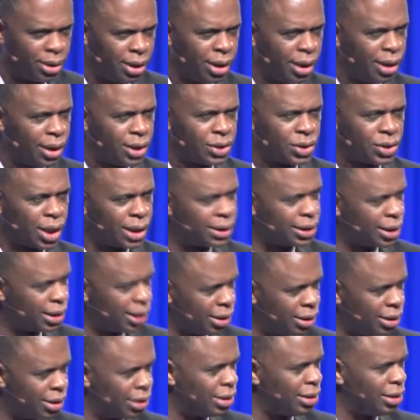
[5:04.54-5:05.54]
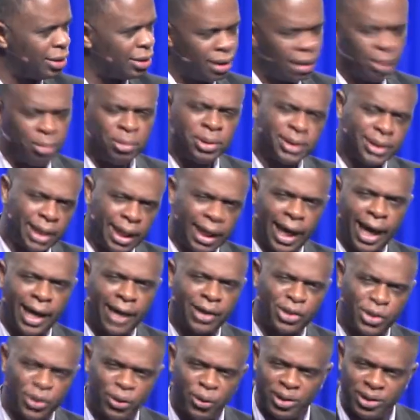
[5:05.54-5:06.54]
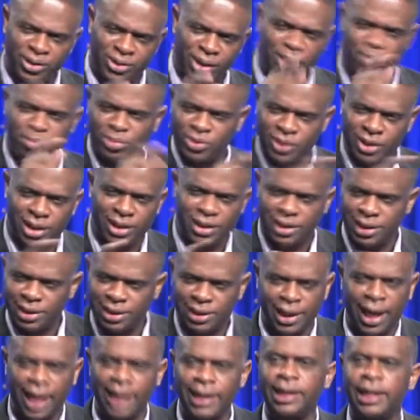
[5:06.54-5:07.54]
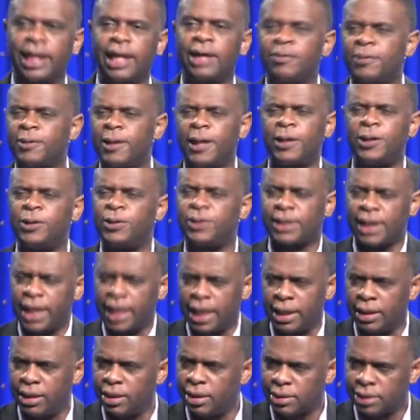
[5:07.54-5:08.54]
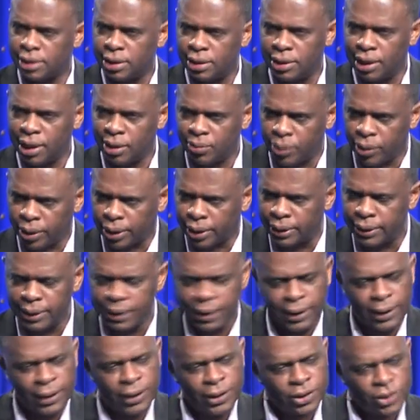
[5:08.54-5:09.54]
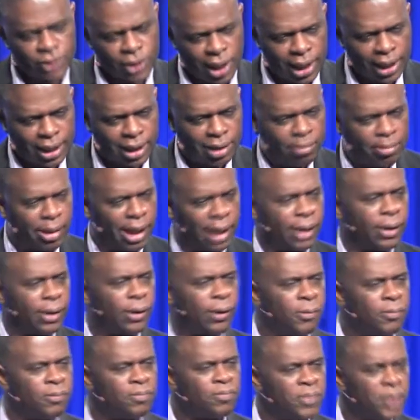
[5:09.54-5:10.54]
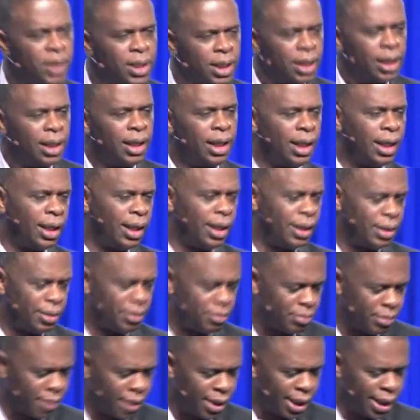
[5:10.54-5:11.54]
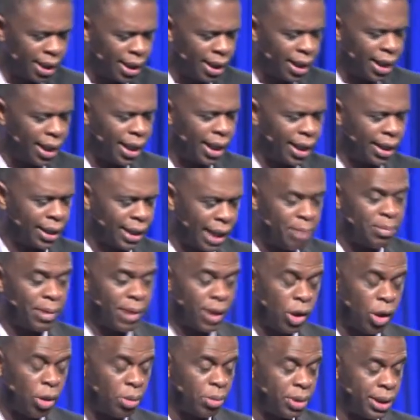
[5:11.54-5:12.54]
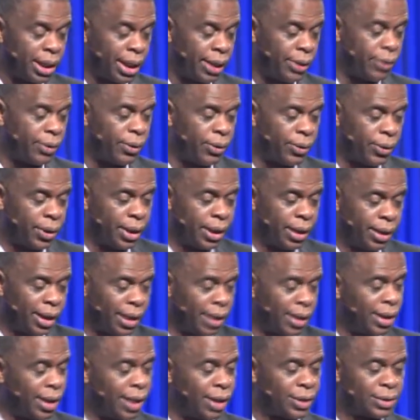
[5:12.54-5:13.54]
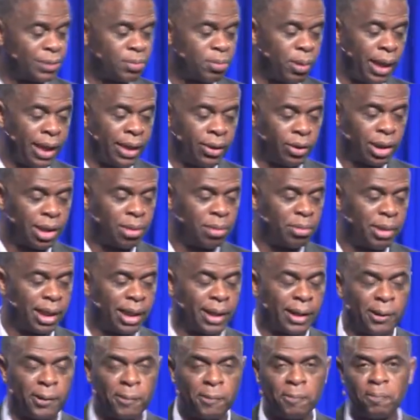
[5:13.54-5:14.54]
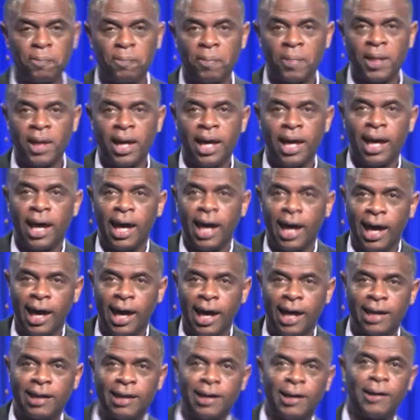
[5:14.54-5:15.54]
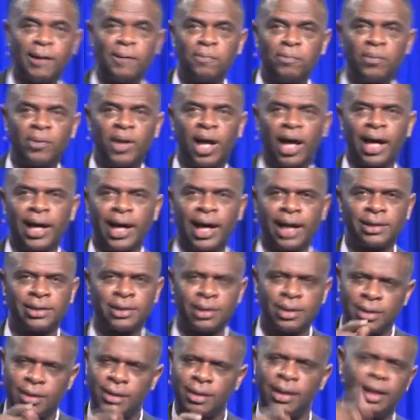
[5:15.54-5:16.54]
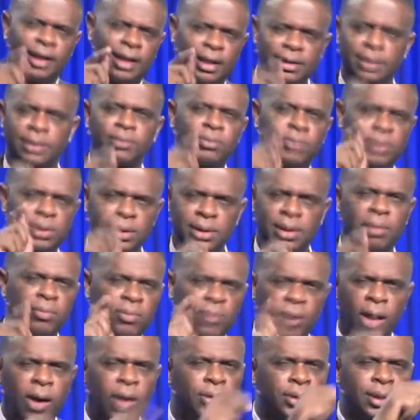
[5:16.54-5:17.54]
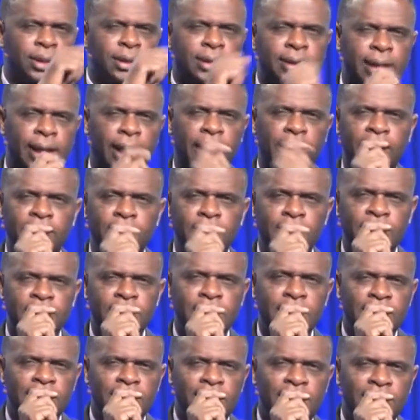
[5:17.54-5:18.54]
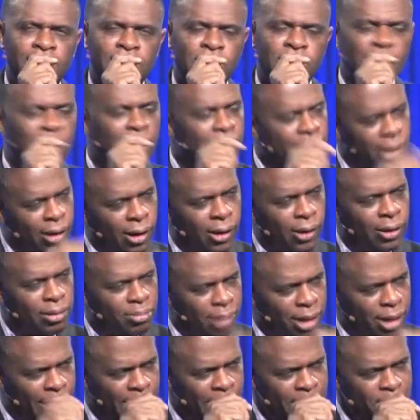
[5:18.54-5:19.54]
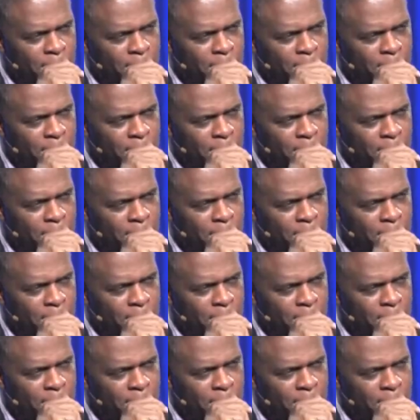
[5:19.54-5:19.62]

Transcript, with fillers: So I said, let me tell you how to do it. So I'm, and she said, I did everything you said, and it's still not working. So I come back home, uh, and, I, and I came back home a day early, and I was planning on coming back home. And um, I got to the thing, I said, well, something wrong with this thing. And so I called the man,